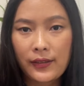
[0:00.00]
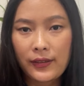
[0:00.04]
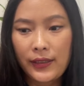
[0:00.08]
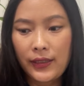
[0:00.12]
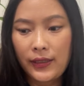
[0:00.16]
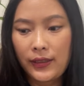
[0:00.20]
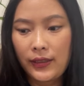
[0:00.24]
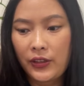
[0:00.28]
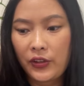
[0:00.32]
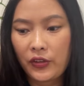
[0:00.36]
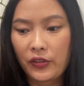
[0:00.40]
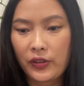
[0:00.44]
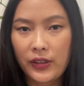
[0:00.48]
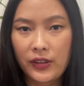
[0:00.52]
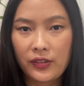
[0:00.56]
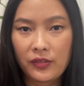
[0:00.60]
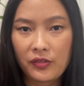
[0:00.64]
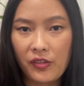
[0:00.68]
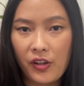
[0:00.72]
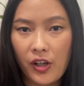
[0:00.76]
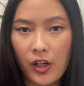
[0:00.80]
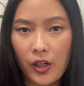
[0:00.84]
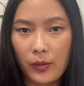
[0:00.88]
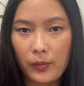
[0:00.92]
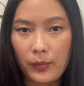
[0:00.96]
in your
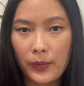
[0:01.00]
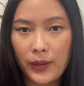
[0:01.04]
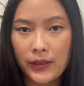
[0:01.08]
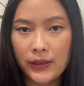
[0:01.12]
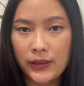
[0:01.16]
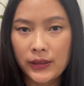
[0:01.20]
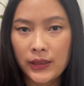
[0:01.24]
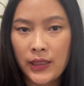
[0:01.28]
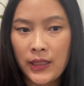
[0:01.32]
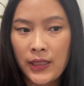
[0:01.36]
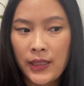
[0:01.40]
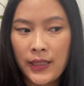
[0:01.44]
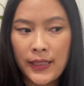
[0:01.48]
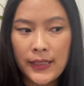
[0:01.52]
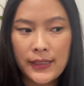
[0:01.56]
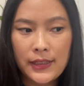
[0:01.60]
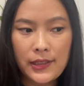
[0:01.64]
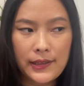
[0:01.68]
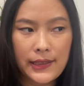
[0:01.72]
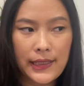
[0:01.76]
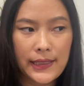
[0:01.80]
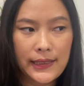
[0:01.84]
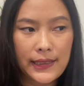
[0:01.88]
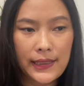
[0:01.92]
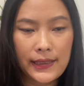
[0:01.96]
environment,
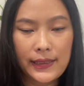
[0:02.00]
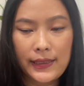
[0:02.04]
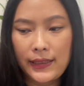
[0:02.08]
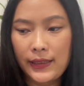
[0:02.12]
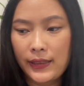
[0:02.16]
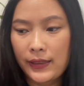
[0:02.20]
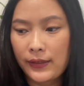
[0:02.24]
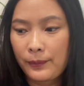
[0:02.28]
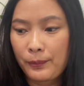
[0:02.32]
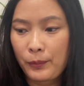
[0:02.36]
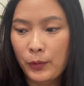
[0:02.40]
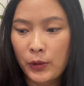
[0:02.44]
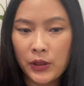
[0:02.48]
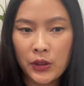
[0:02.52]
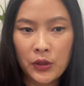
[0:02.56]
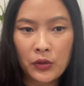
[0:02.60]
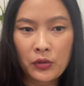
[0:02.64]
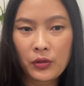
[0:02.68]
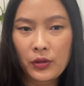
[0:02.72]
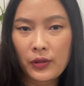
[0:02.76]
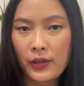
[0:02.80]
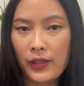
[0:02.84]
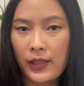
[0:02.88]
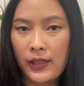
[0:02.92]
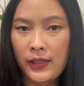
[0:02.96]
such as any
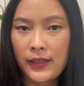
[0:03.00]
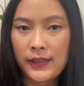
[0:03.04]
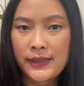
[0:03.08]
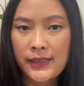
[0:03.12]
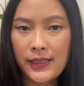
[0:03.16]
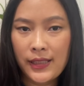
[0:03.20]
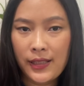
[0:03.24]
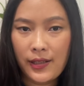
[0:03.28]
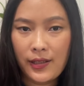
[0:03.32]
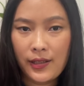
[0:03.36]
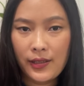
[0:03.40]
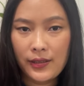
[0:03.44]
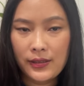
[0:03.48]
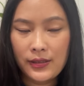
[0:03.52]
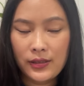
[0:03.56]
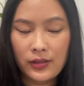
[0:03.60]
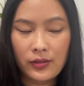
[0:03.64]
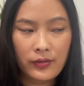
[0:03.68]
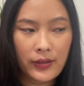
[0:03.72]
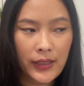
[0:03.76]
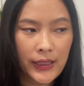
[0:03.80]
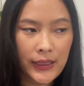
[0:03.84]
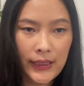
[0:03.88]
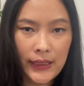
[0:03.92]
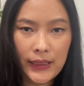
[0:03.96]
particular hazards or
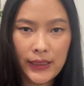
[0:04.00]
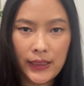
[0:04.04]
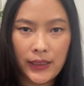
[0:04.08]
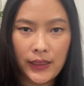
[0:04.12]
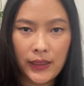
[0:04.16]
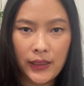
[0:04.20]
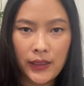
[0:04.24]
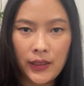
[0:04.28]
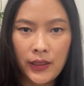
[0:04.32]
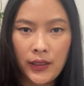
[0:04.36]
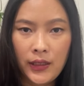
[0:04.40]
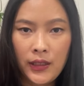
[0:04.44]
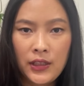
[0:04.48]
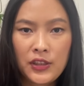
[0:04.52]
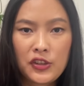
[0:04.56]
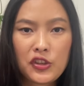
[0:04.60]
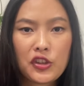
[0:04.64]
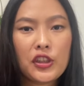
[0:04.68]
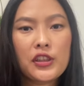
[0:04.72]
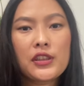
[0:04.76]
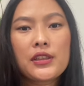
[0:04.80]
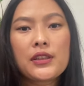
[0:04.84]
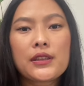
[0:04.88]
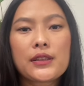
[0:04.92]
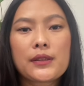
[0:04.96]
anything.
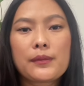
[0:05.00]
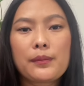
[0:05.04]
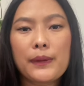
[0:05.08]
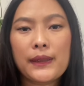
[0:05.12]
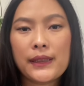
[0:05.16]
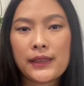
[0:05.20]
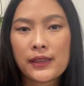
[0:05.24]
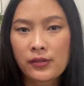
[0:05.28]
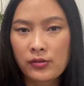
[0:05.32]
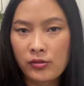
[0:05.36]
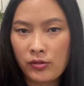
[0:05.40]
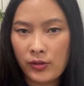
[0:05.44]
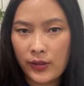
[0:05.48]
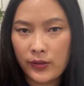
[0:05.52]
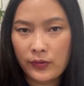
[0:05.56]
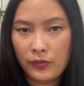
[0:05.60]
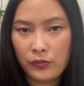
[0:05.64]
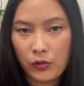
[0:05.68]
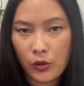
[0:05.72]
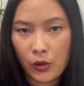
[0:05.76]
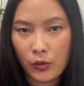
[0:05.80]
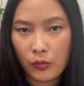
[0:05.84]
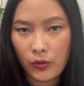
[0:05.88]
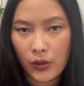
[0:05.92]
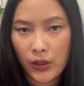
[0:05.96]
Just be
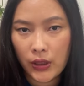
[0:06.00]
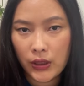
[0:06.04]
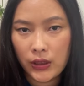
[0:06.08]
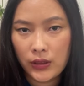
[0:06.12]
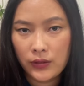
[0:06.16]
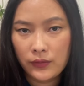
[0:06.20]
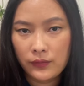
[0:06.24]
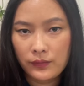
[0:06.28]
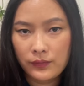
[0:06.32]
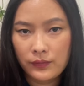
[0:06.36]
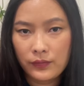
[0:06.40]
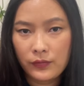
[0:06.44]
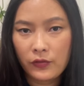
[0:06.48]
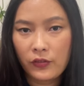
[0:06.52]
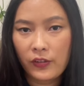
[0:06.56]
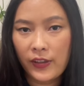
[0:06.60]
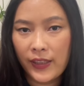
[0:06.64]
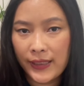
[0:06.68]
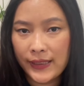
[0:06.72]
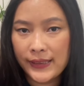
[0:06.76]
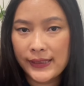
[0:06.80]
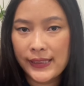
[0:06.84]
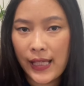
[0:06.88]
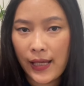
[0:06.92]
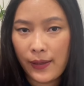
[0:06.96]
straightforward. For
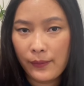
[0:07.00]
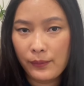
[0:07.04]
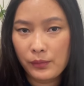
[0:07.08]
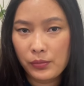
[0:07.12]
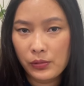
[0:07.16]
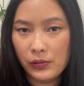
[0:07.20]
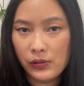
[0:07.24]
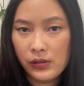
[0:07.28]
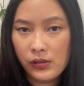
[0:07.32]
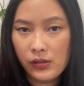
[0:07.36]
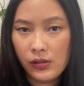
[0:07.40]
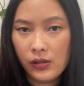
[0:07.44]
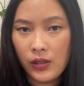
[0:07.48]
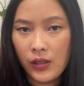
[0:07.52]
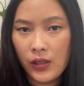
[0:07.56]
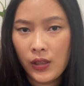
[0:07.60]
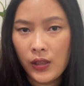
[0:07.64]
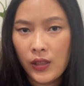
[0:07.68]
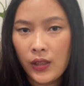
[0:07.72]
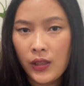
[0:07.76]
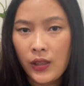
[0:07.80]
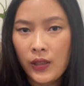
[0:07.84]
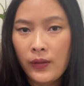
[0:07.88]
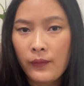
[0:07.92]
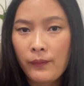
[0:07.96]
example,
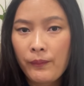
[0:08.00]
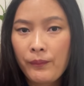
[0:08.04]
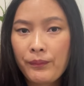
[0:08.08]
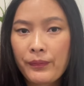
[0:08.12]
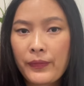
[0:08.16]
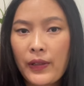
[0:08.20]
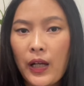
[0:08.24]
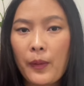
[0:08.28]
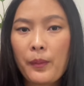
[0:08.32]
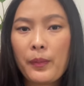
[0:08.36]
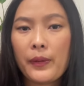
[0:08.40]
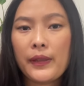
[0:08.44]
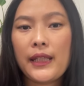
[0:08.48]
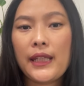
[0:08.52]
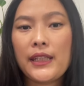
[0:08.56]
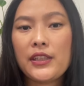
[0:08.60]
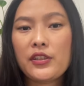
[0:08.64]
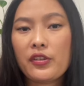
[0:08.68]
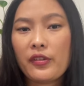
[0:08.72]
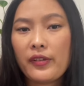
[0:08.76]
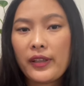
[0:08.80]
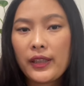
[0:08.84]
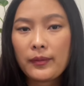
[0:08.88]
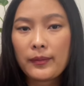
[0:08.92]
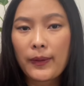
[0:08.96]
upon
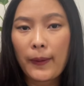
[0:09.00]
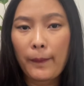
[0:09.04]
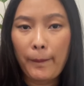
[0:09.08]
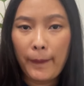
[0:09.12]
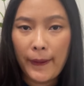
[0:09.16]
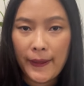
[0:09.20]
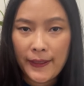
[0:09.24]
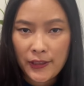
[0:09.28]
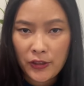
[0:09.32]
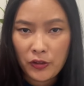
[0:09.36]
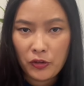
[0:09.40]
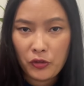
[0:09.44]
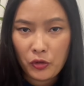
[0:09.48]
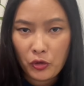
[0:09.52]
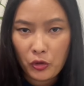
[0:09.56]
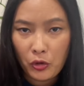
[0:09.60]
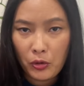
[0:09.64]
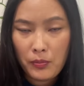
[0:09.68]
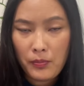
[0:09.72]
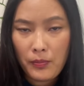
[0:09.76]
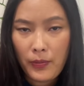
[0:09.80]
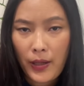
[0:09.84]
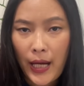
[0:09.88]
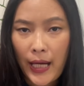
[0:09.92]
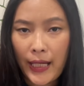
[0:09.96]
entering my patient room,
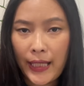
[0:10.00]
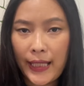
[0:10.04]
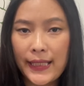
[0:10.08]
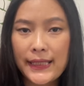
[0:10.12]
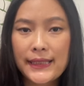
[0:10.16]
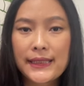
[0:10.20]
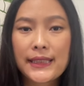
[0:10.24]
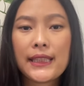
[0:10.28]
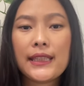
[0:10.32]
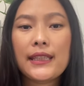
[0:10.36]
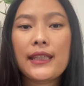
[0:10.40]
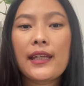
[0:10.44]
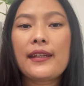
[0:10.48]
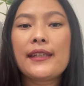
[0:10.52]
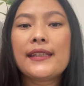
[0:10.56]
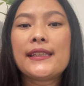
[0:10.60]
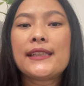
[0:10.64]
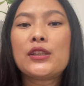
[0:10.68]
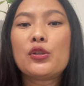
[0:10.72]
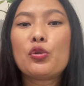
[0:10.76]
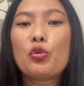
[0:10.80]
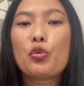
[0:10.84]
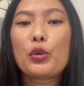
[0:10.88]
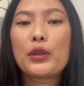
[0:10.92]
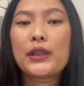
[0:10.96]
I can see there is
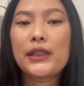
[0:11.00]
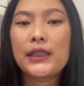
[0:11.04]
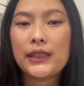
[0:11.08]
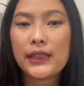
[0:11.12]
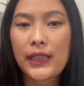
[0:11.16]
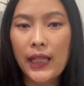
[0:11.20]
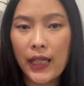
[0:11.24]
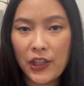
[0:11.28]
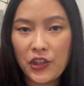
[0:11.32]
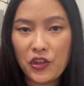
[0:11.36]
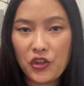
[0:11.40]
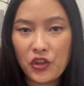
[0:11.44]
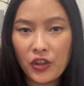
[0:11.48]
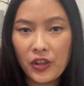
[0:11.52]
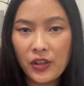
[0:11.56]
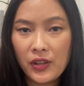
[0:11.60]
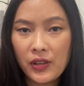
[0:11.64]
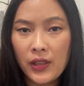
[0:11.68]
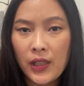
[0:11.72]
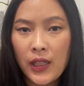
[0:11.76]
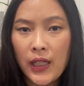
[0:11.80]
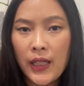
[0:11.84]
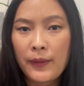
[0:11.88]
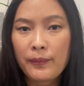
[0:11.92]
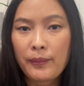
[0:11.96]
no any danger.
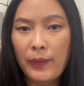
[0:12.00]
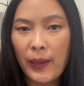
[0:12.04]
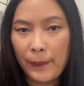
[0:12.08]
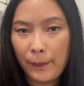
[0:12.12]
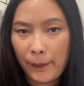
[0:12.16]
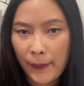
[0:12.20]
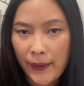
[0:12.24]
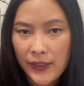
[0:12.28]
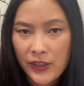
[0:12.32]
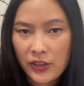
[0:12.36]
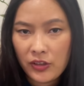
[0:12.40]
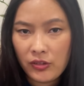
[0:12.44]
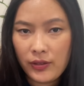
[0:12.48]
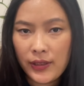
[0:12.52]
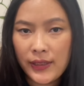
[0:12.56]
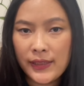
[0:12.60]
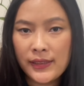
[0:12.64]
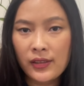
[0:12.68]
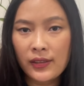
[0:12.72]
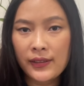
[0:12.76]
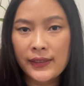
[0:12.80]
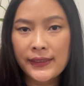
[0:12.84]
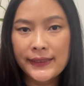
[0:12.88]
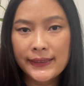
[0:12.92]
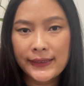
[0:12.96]
My patient is
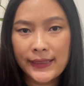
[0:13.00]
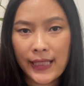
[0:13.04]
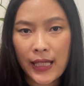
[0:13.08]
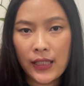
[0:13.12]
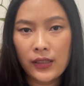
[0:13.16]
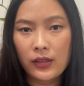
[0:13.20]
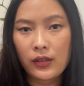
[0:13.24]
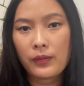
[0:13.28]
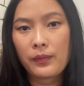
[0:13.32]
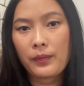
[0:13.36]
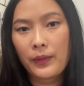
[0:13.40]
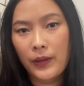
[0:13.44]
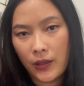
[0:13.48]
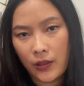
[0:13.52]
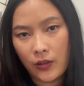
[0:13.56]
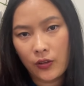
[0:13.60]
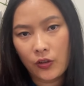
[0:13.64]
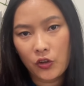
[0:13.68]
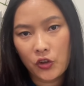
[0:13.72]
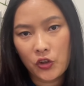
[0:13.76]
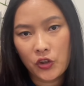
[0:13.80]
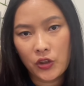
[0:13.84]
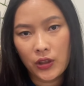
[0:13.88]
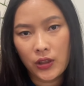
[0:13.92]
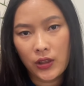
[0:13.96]
on standard
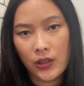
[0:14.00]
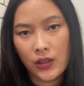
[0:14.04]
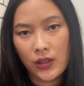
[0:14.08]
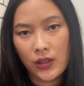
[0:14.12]
precaution.